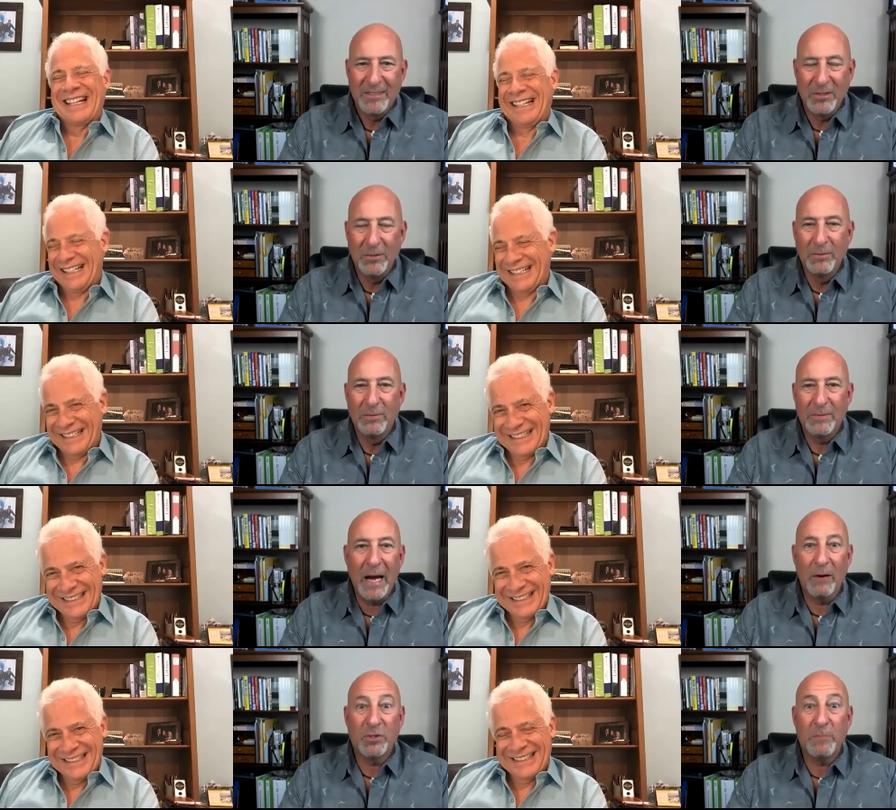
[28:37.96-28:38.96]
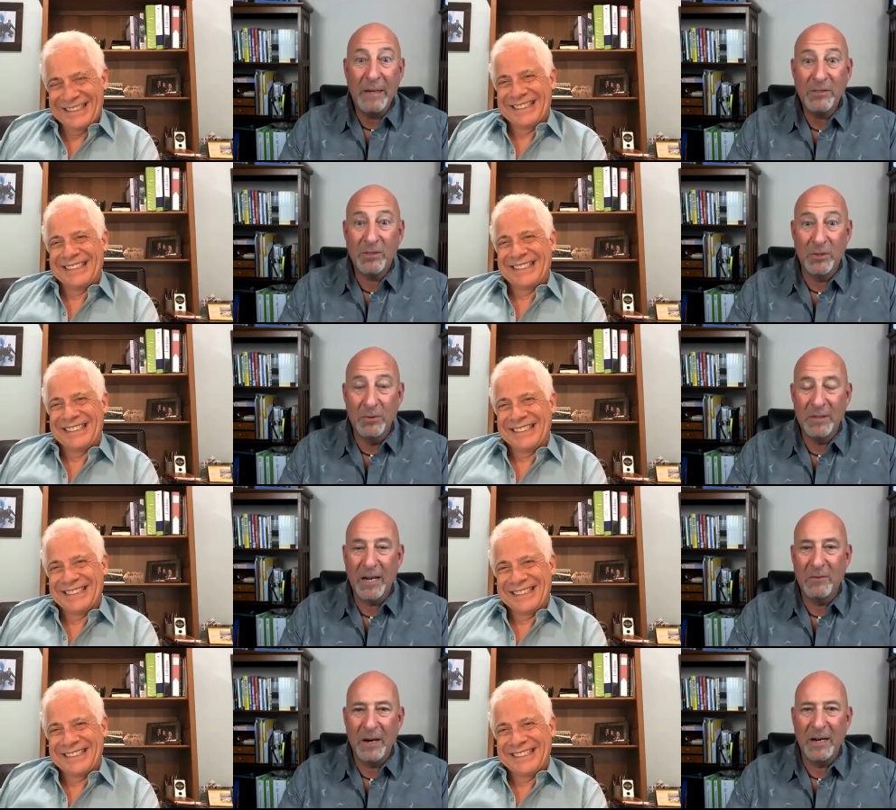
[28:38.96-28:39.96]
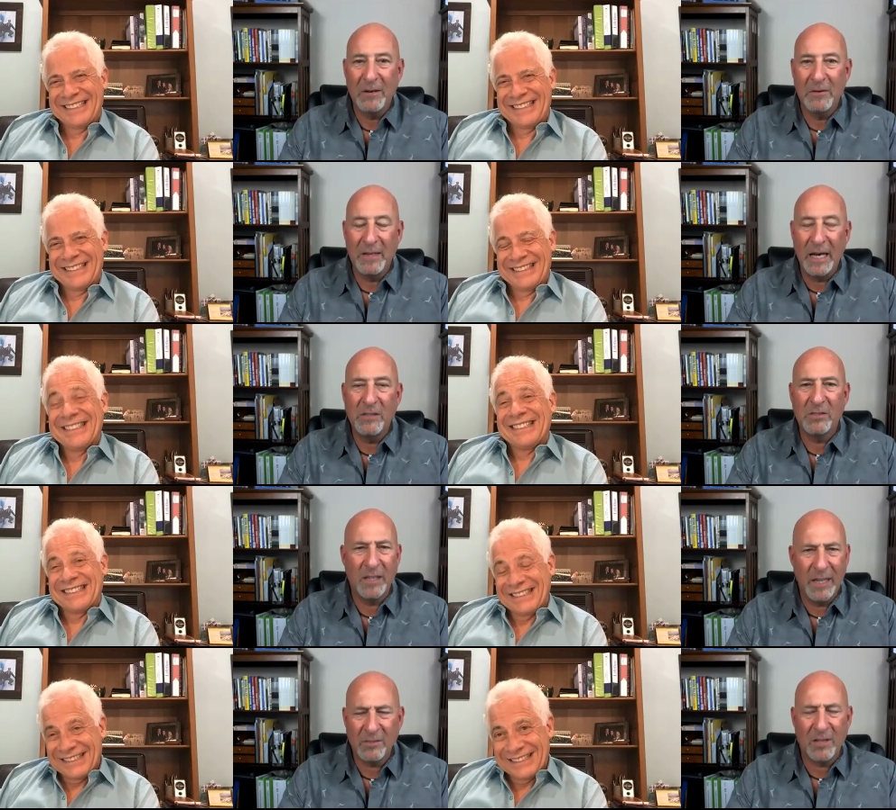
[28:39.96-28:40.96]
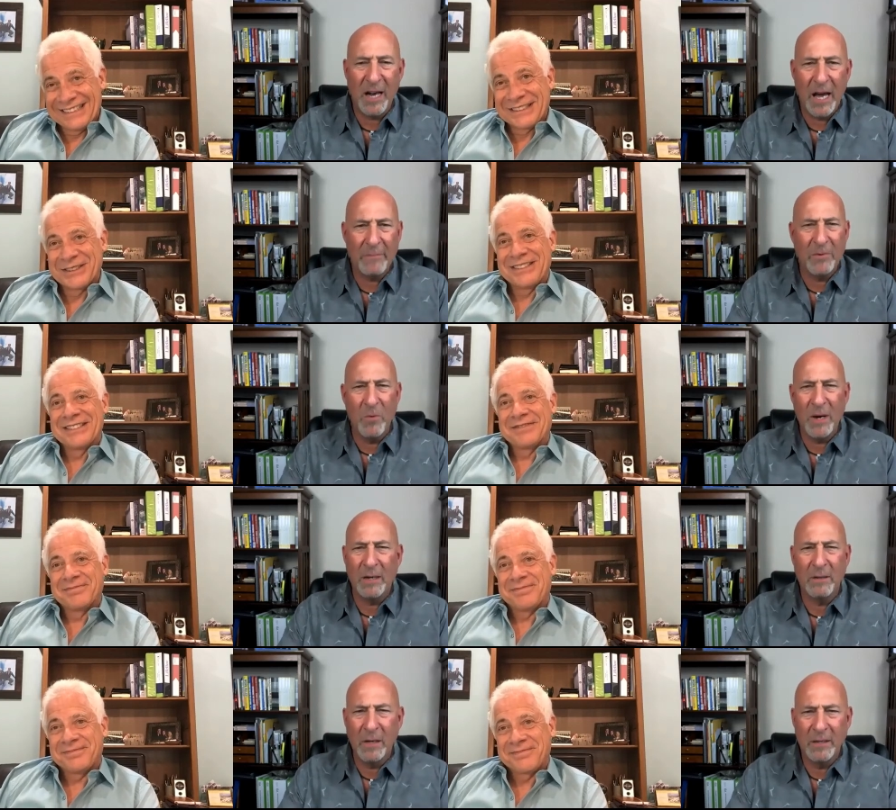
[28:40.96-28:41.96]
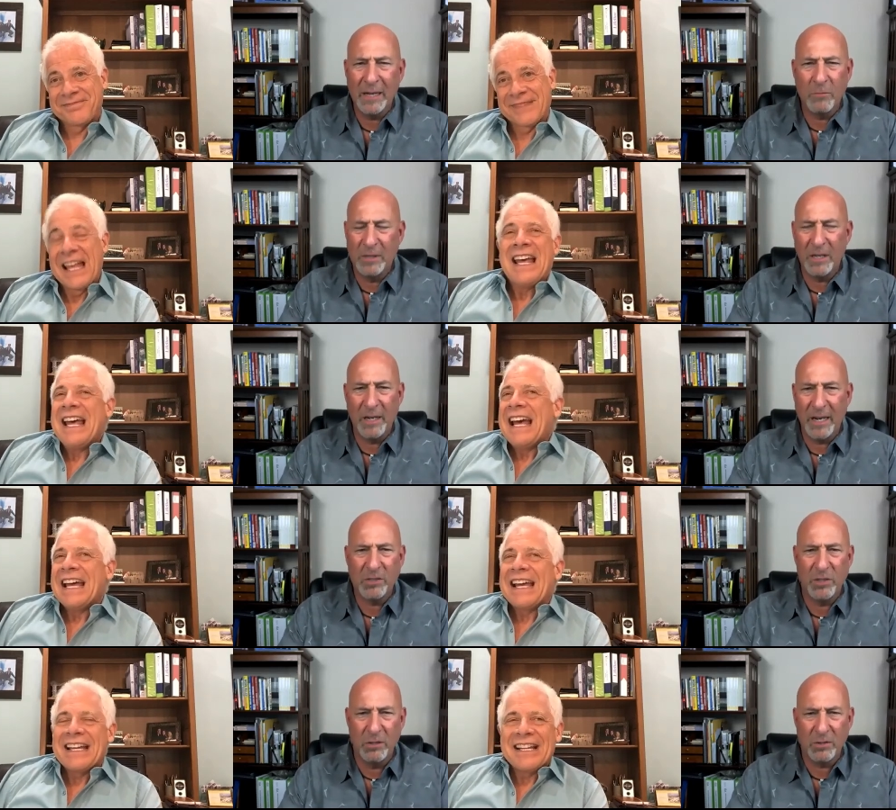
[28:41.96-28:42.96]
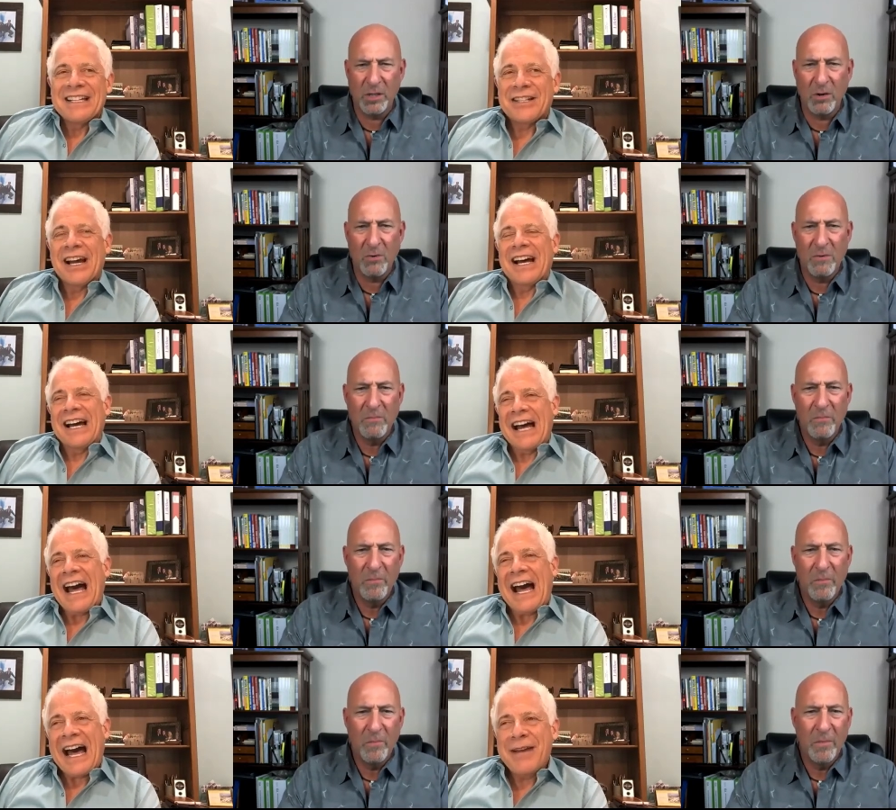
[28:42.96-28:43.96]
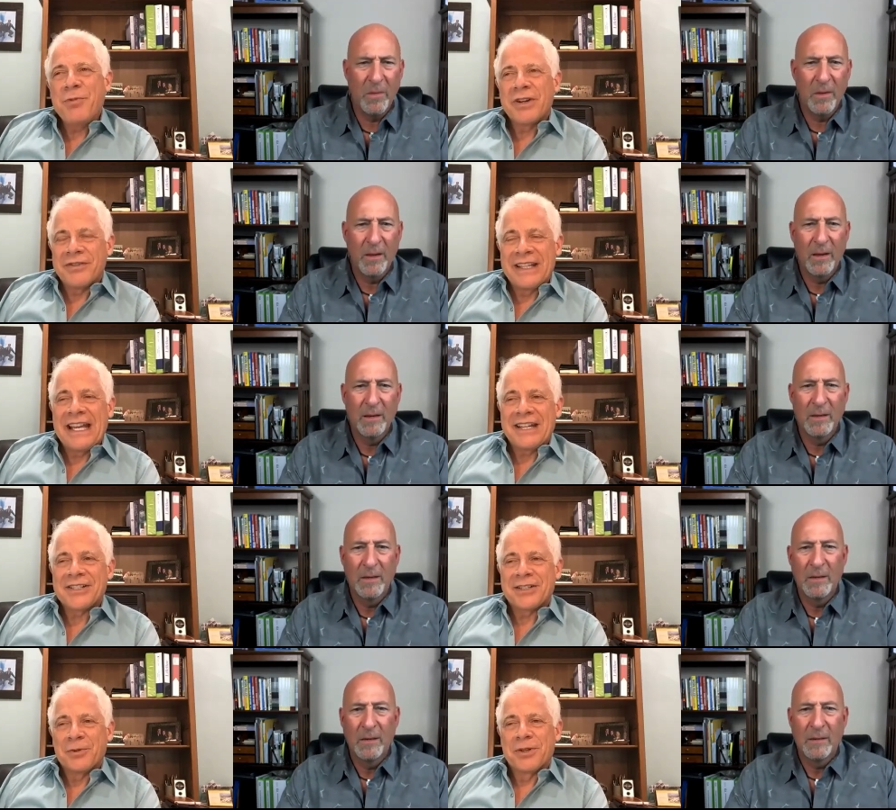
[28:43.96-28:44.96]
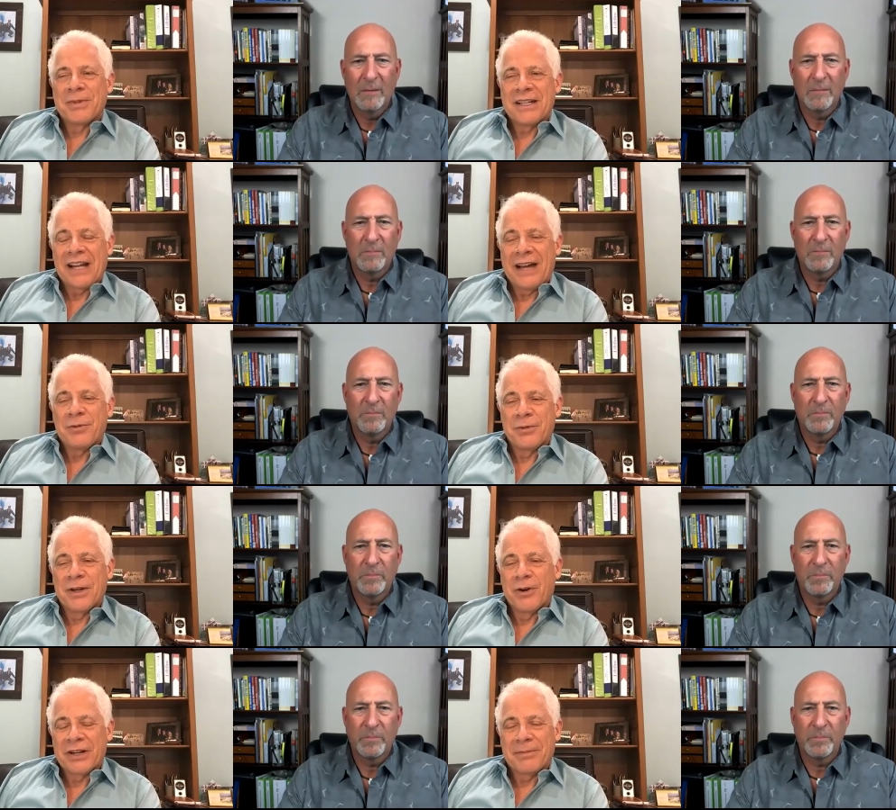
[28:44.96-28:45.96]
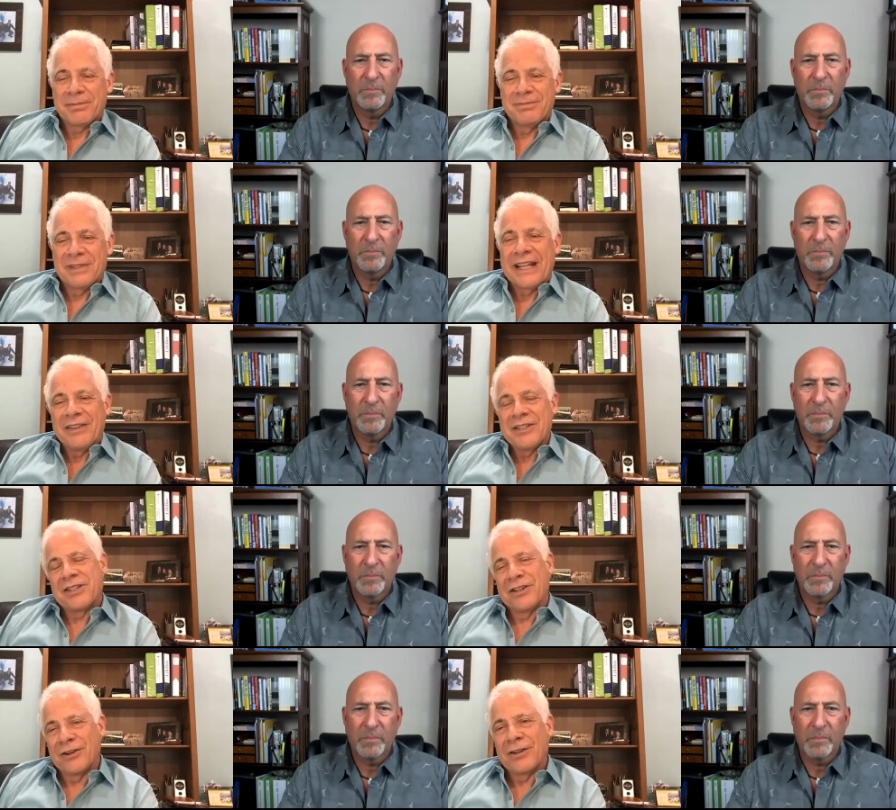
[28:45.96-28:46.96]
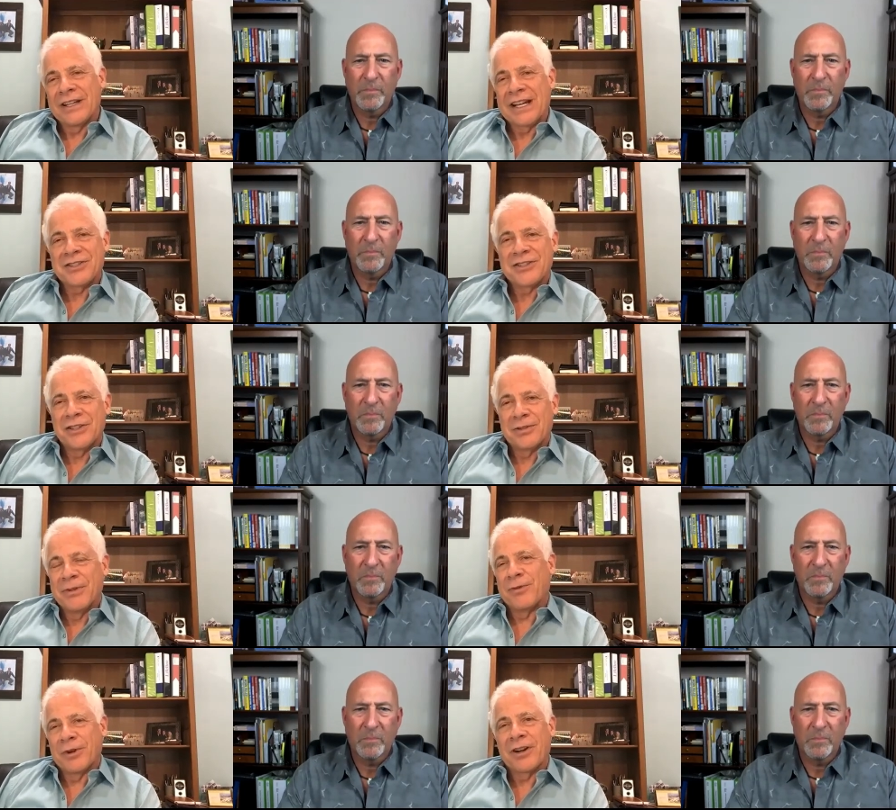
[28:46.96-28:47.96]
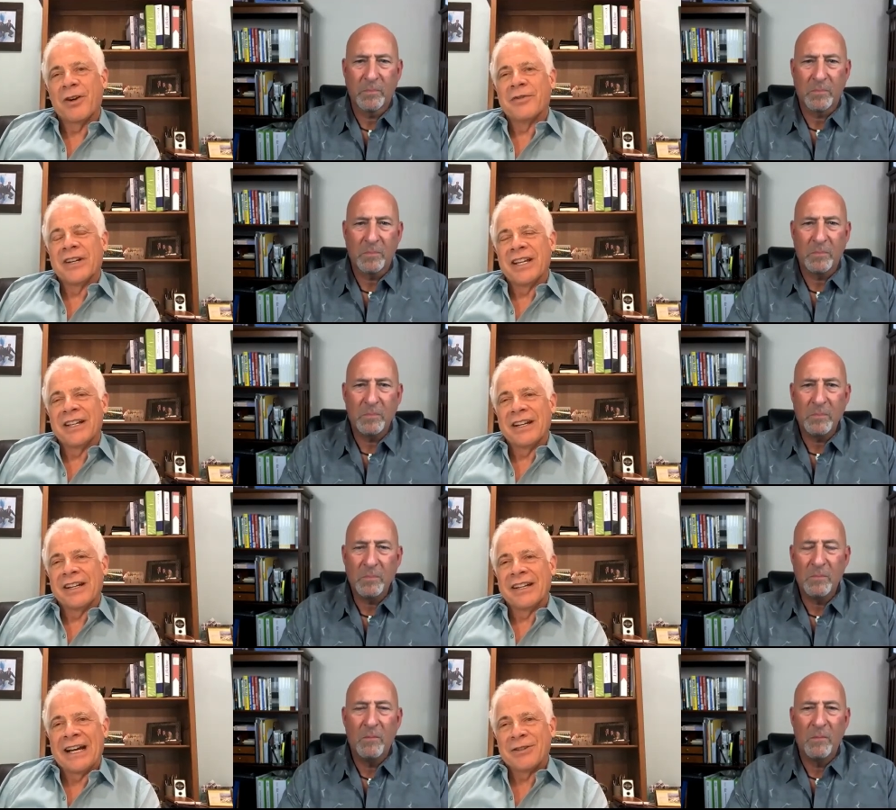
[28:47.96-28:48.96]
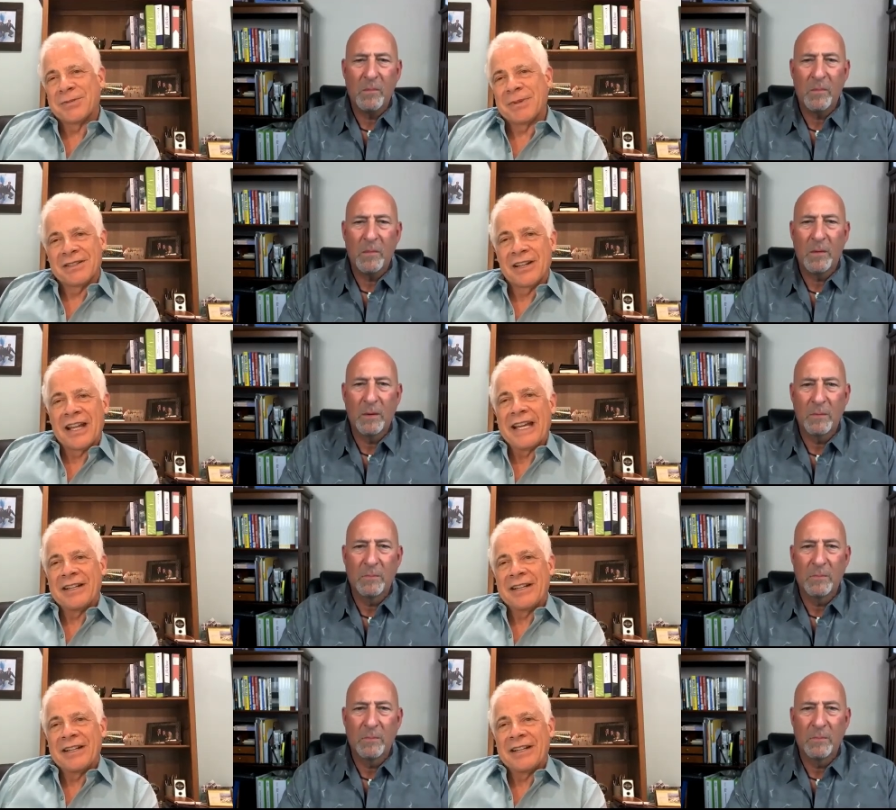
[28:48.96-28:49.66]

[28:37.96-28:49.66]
Speaker 1: to now space suit, getting ready to go in. Now you said that's going to happen when? And within the next year or so?
Speaker 2: I would have guessed it would have been I would be going up late this year, early next year before COVID hit. Now it's been delayed a